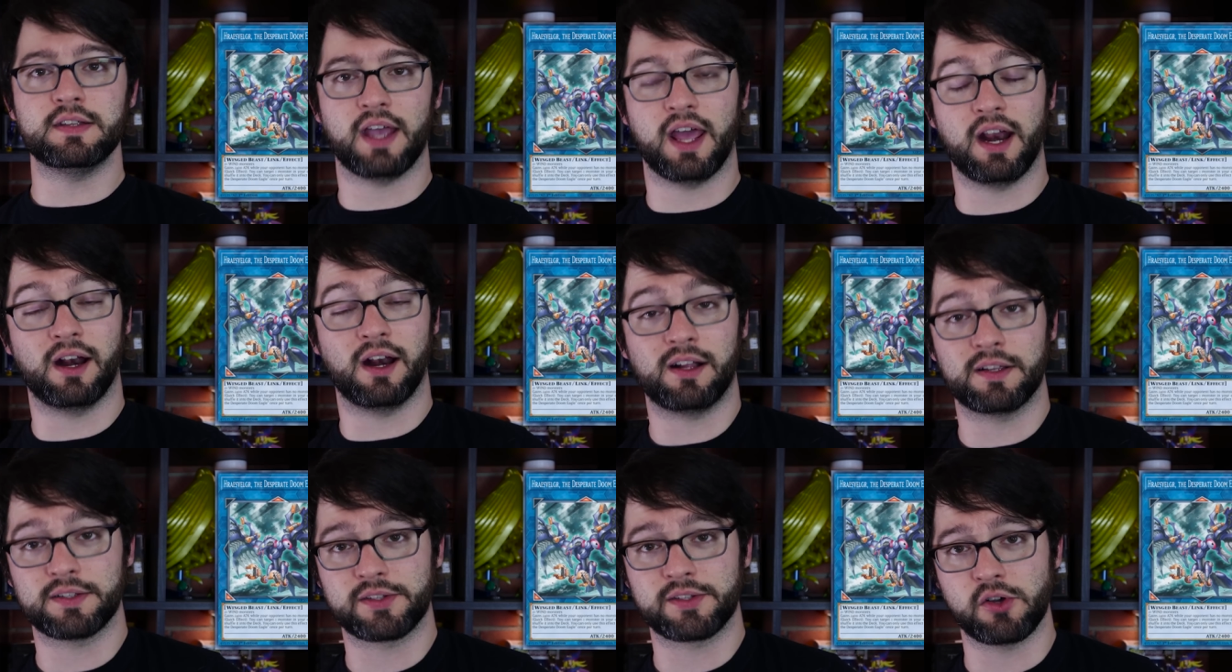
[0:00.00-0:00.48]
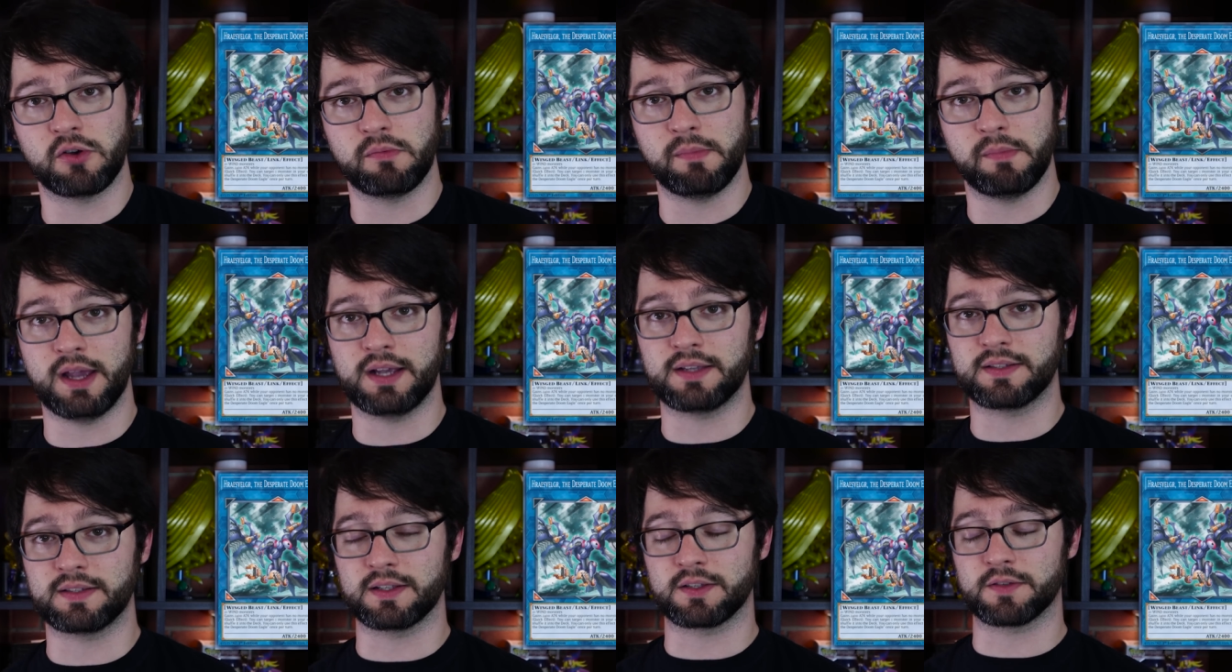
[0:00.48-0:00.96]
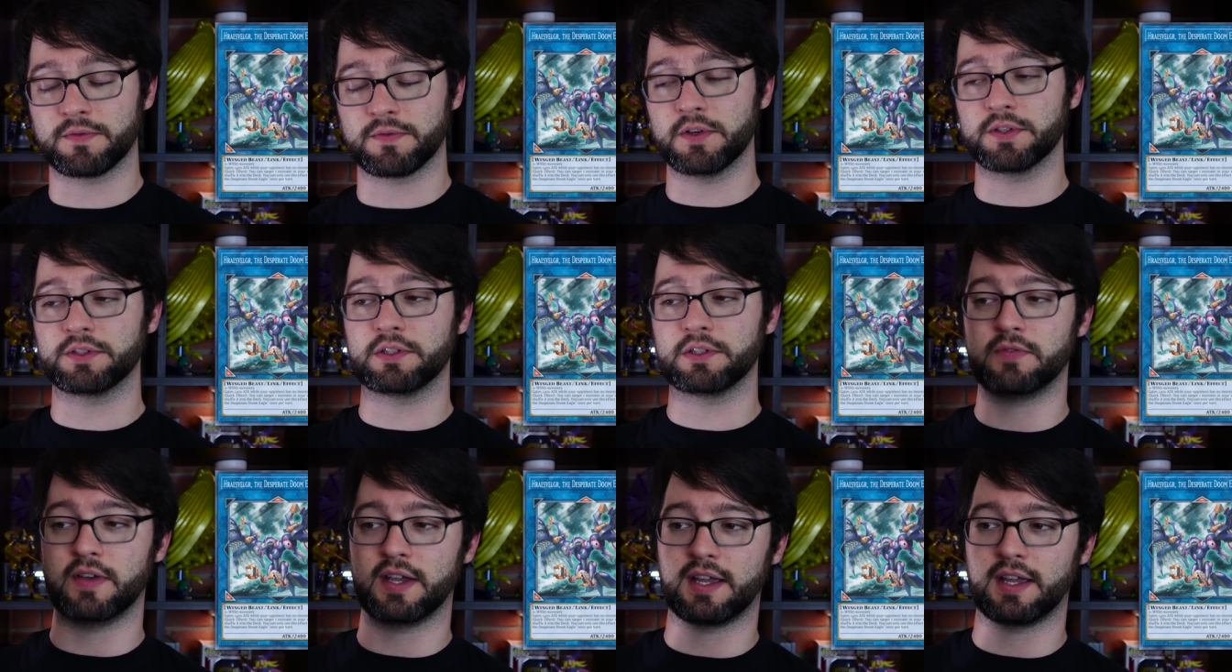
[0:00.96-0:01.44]
And it also makes its
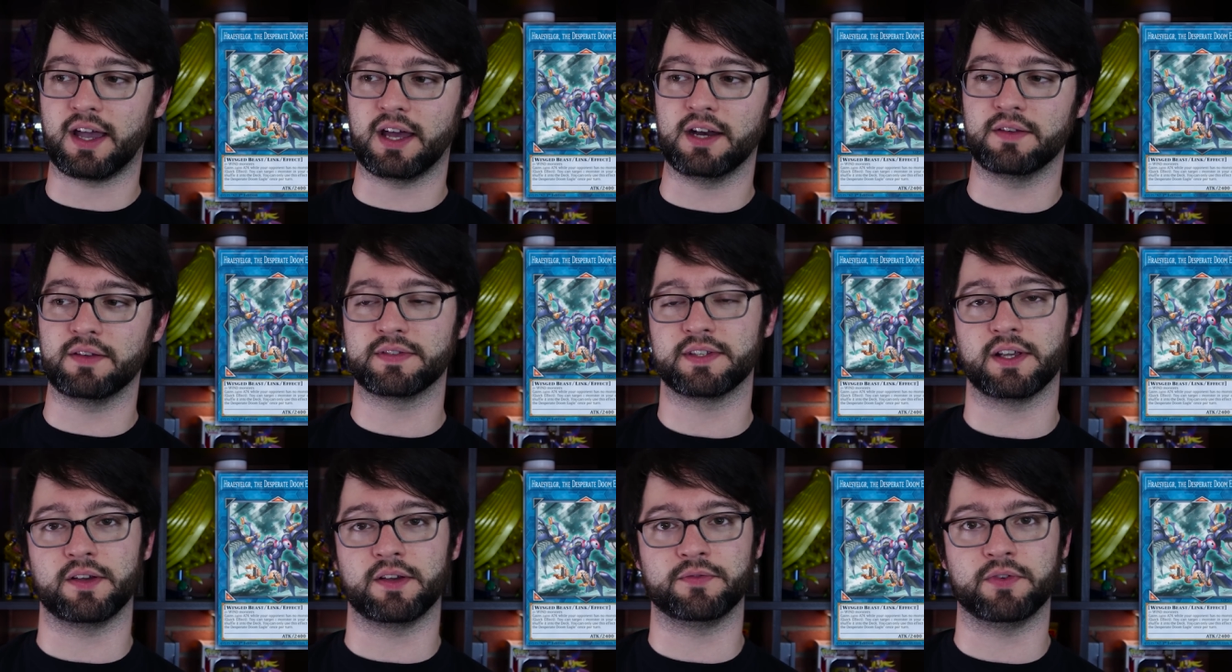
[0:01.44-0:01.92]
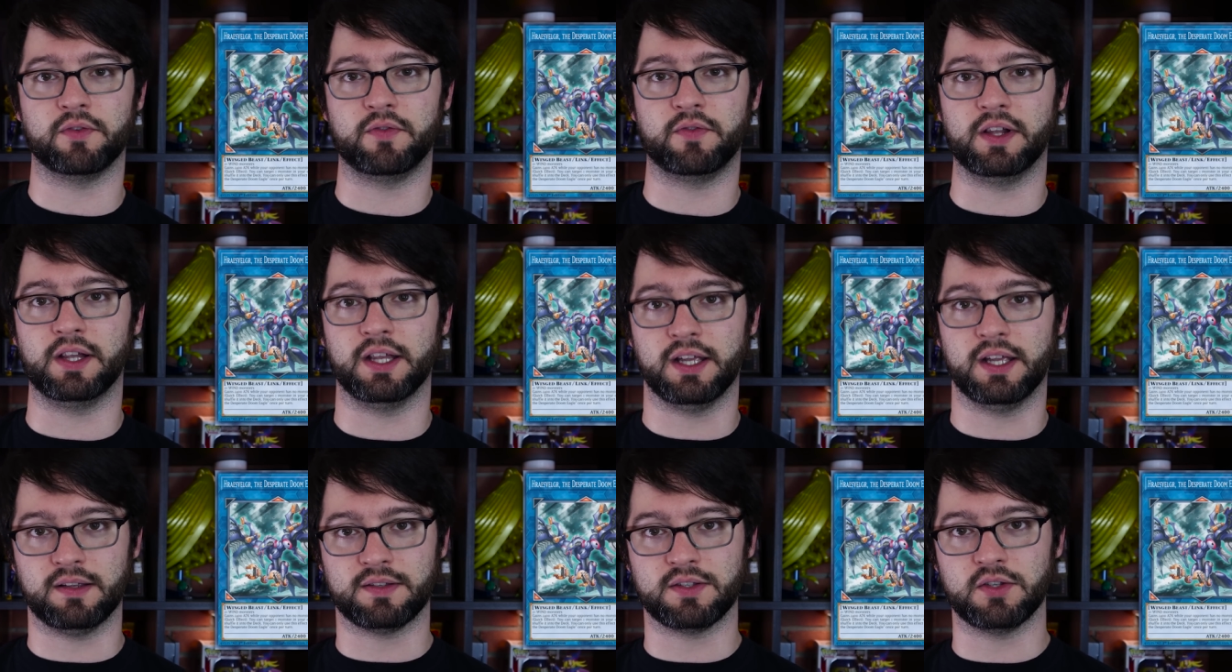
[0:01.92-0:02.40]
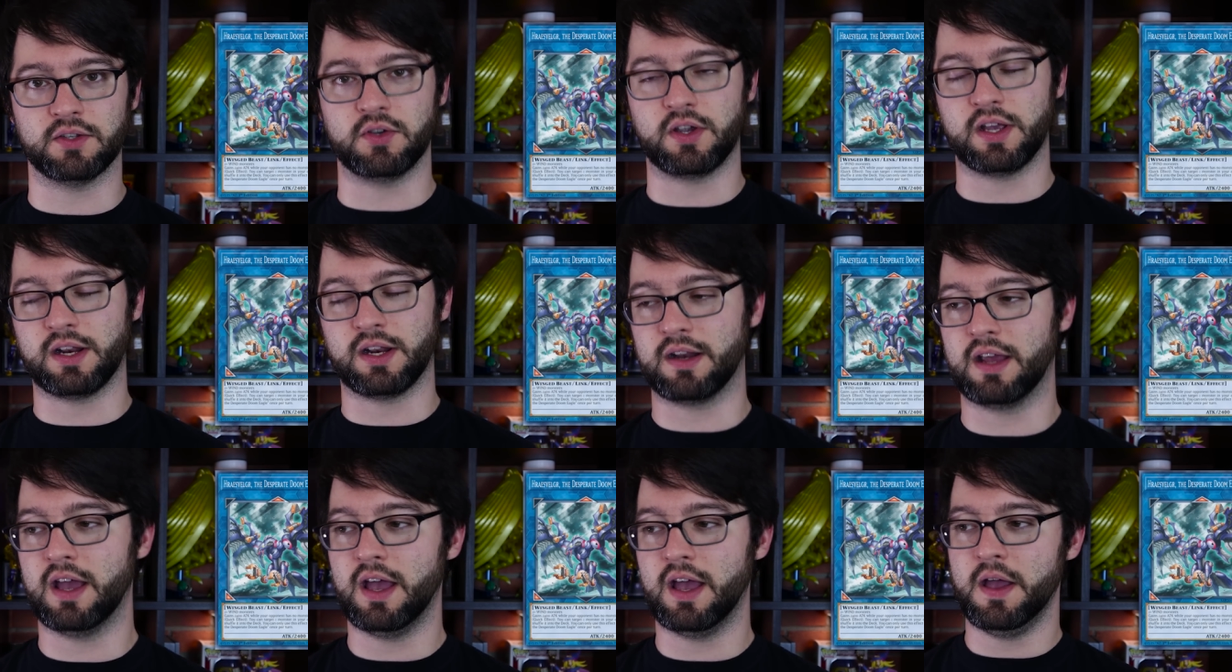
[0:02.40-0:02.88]
first effect kind of self-fulfilling, so you
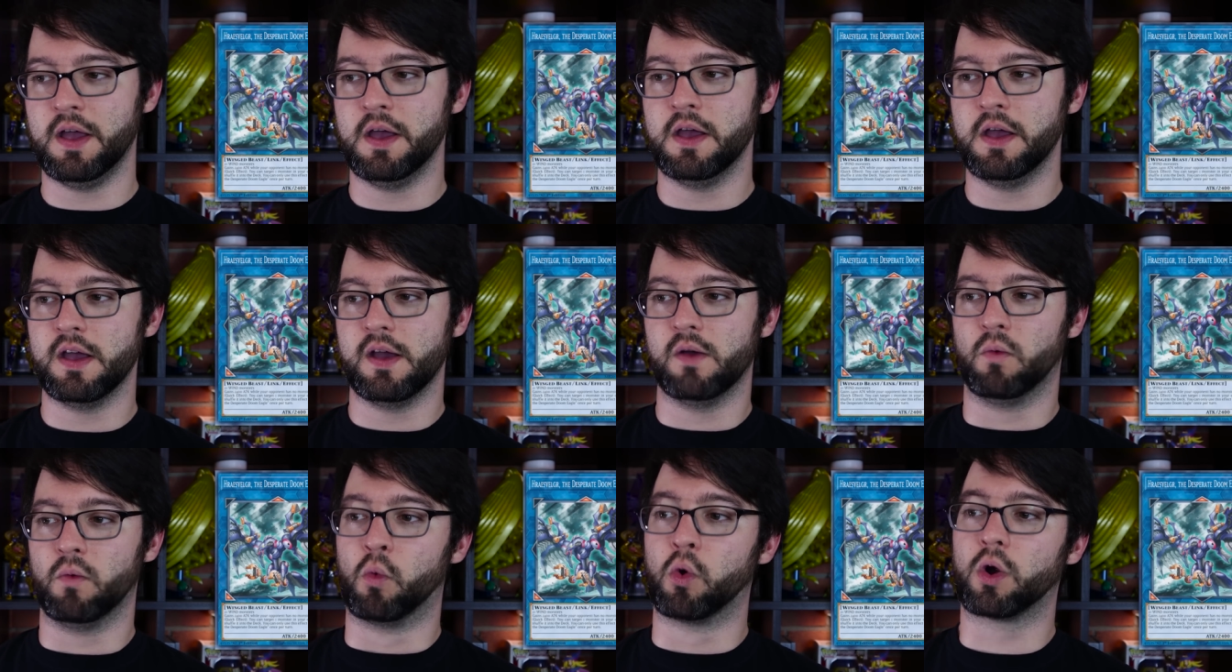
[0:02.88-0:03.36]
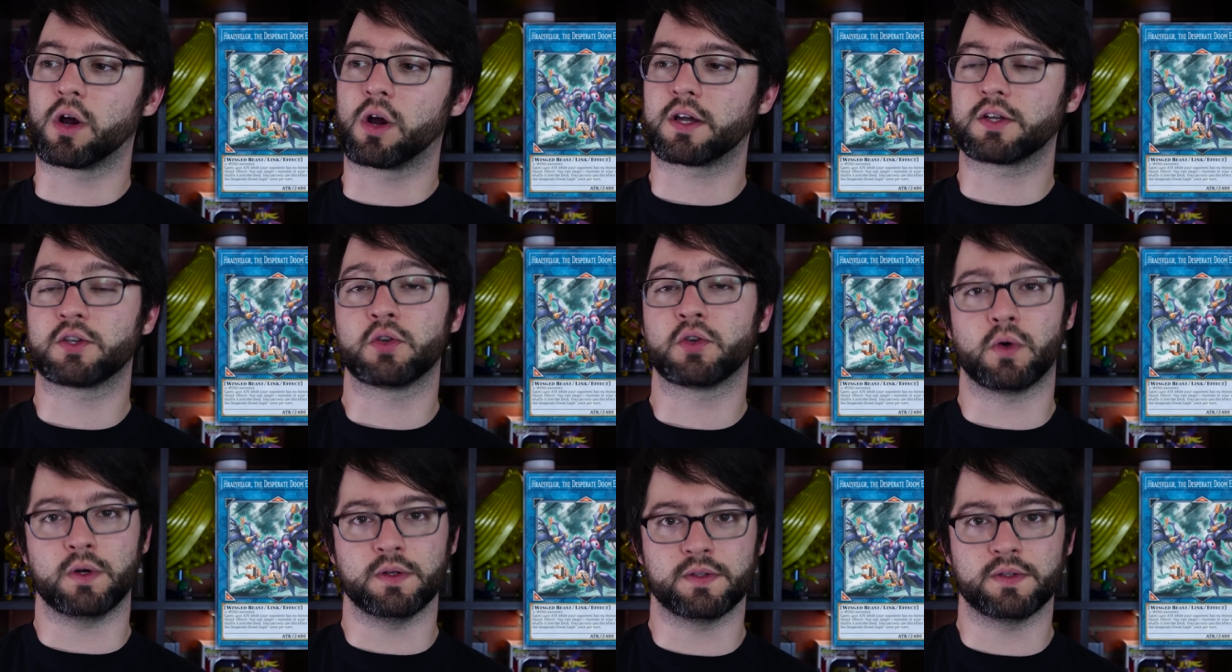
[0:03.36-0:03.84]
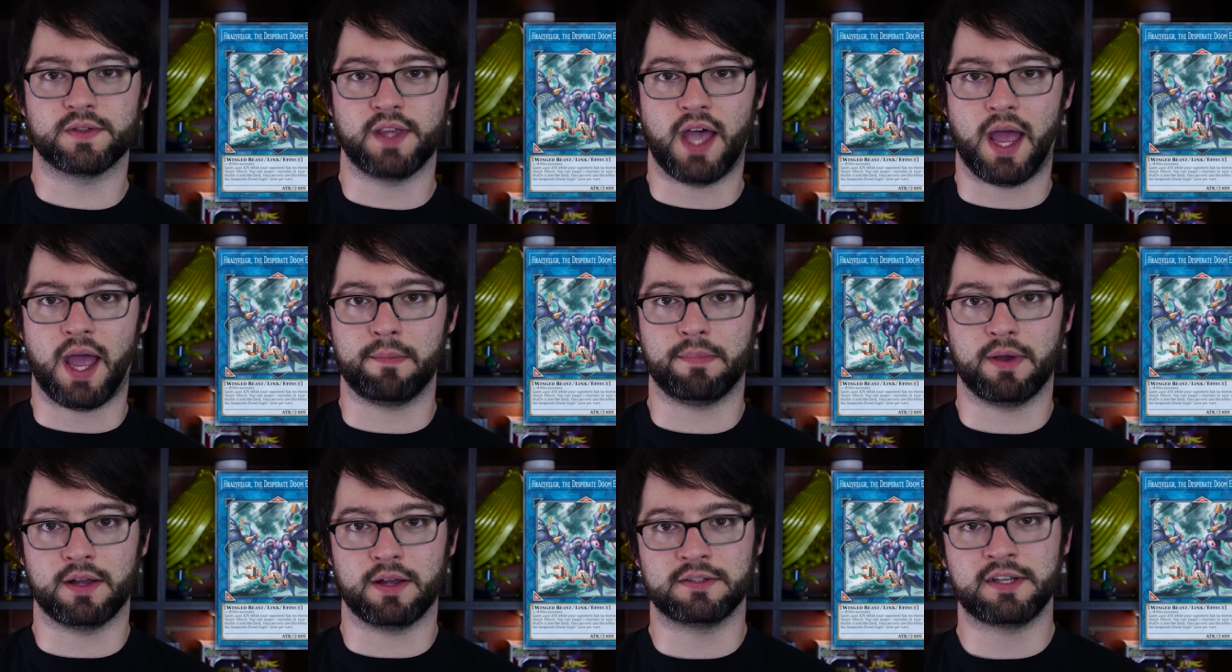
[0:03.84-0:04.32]
can work towards
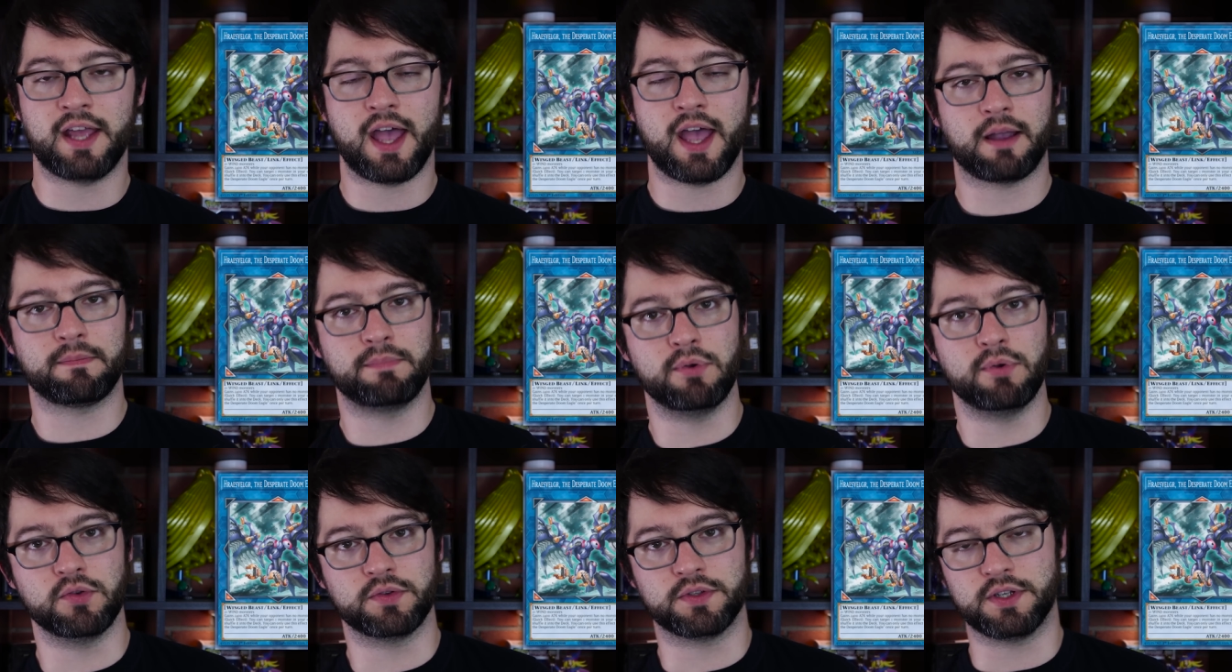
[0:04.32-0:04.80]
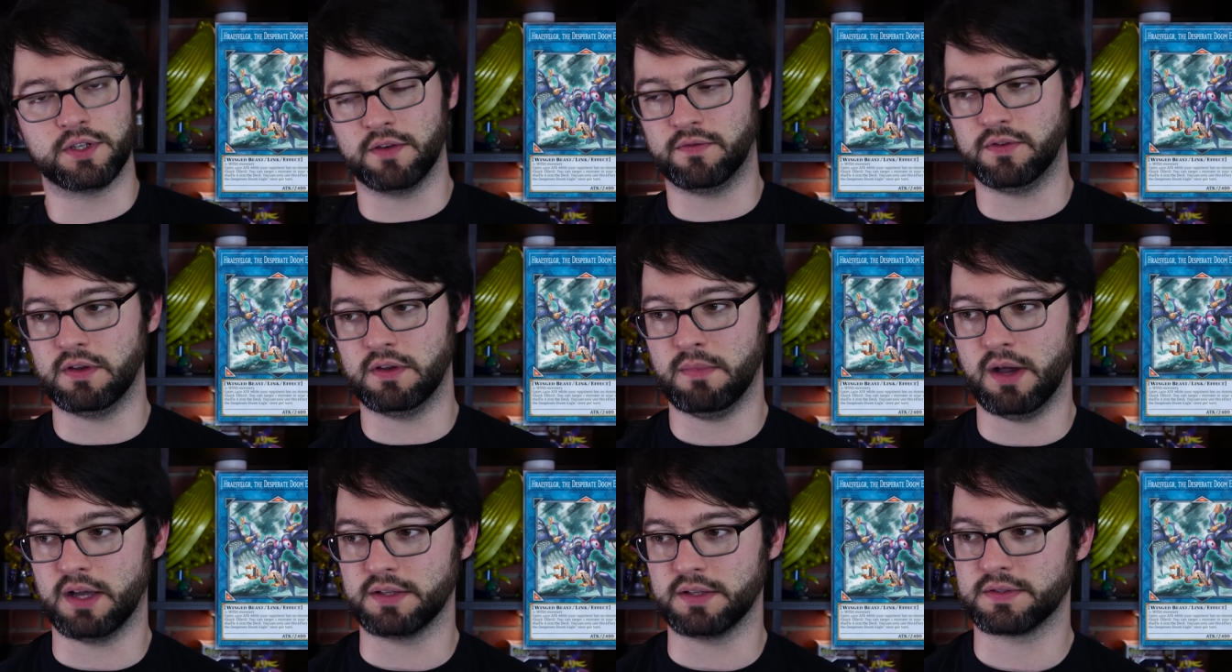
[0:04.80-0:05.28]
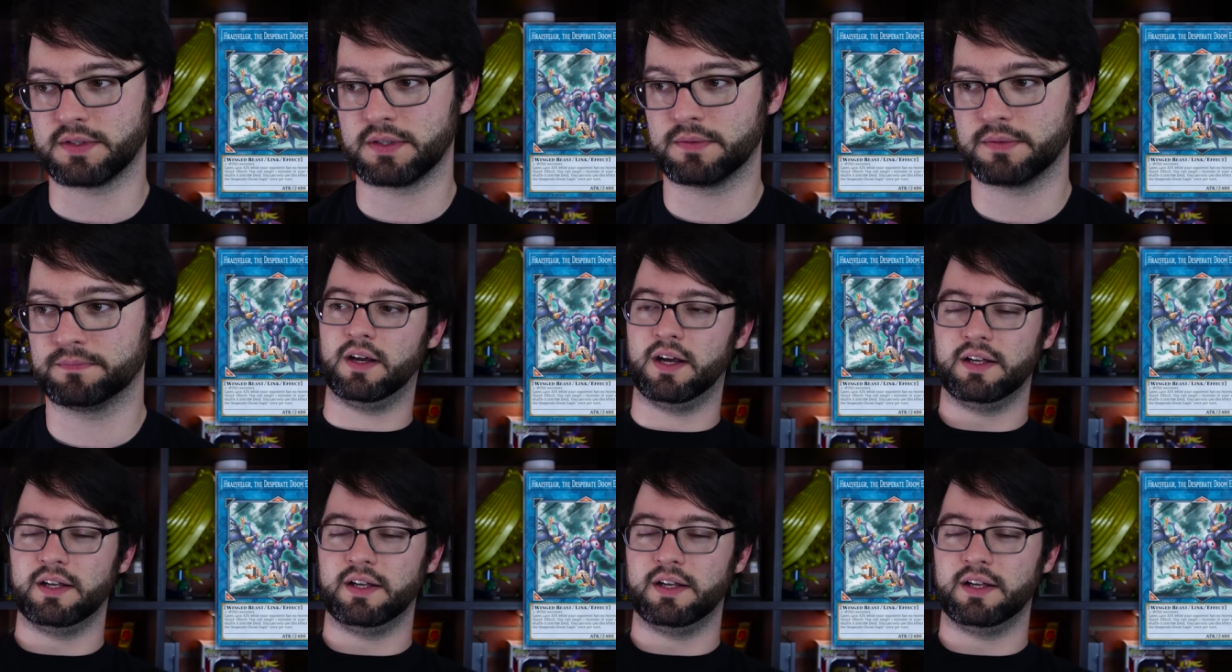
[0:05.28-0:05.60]
that attack boost if you must.